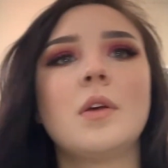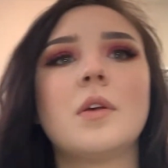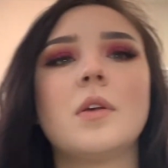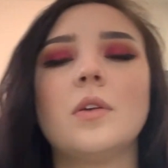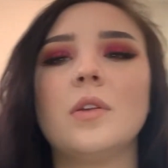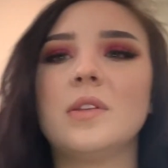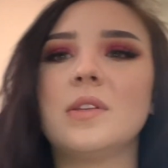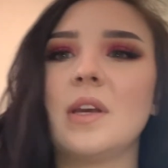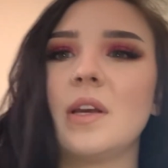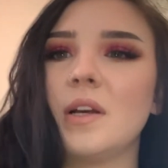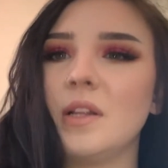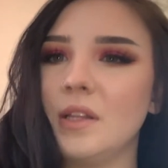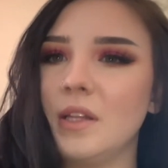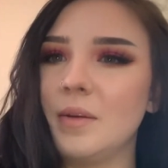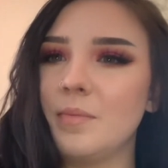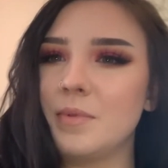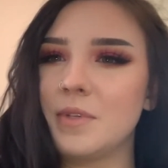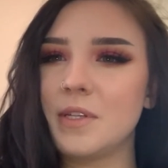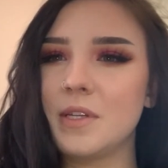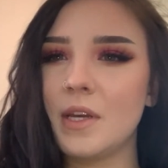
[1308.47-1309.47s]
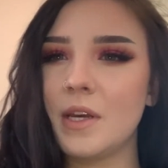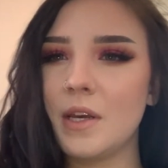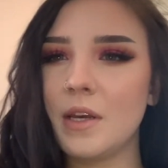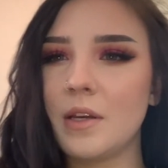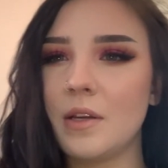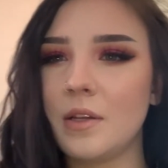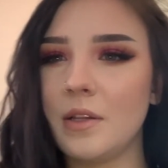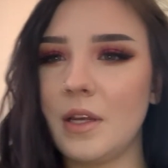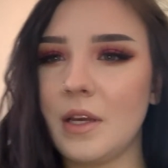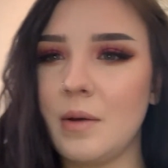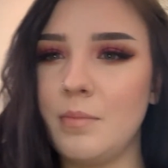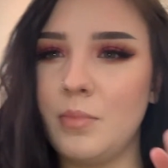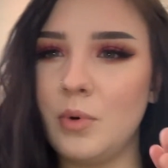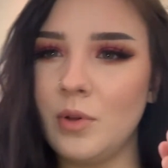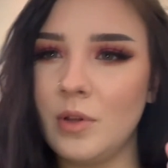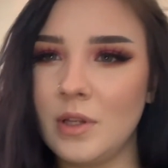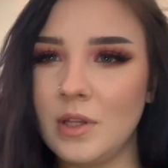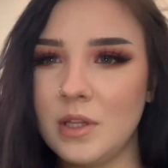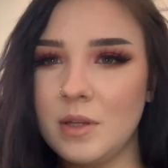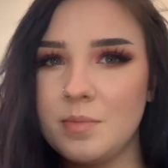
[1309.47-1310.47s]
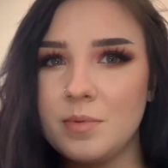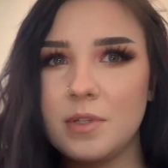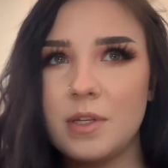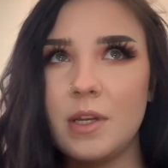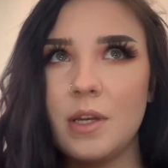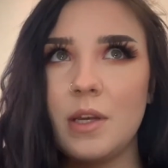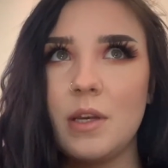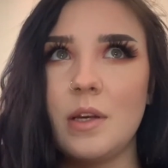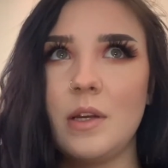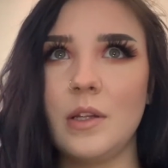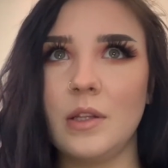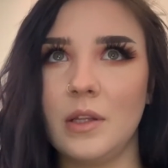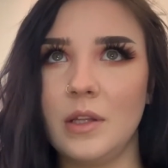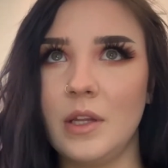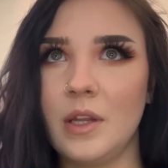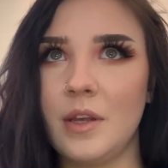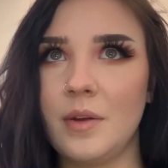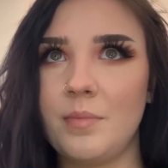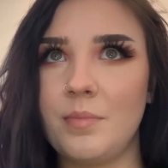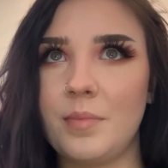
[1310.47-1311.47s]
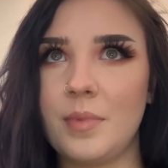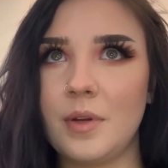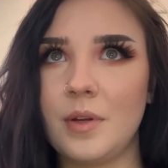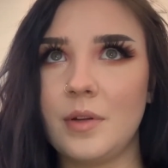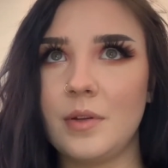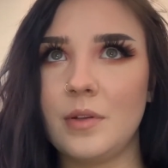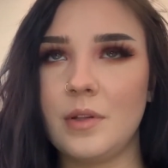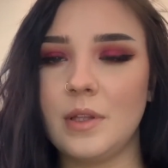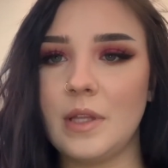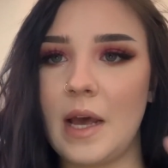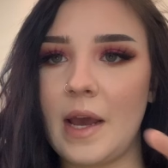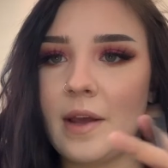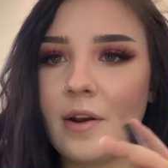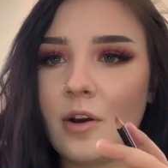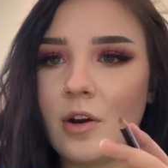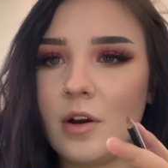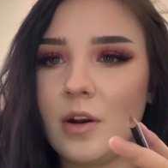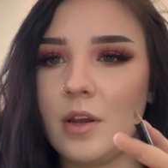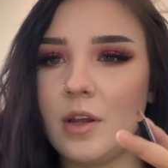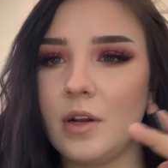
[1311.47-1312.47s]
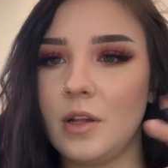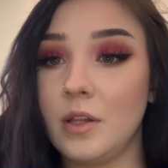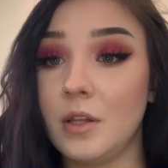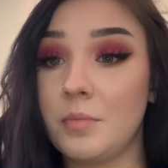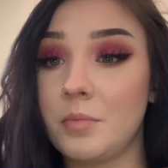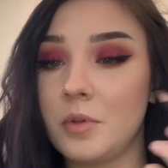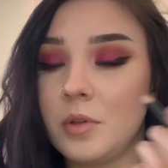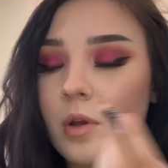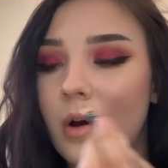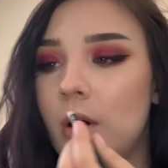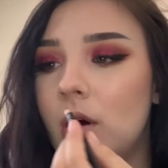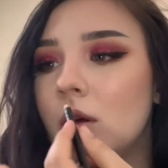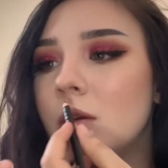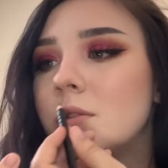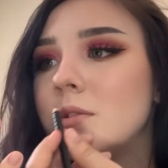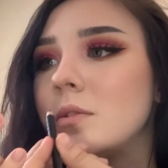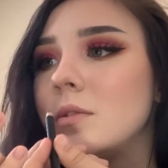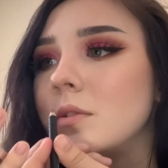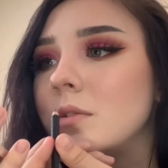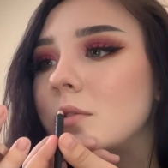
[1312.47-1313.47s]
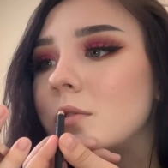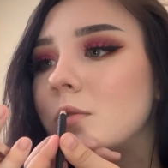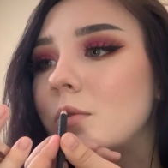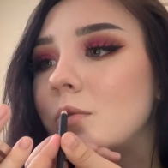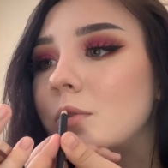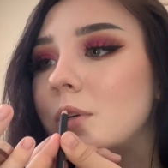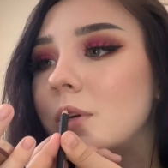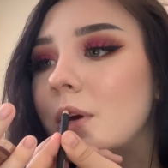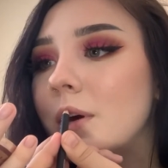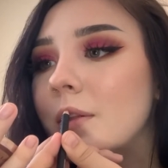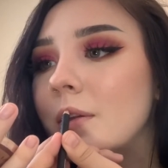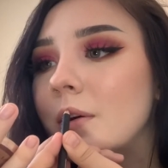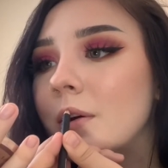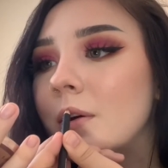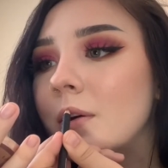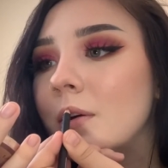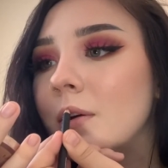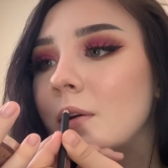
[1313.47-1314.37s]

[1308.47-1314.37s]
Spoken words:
It's like a lipstick, like a bullet lipstick, a lip liner, and a lip gloss sold together.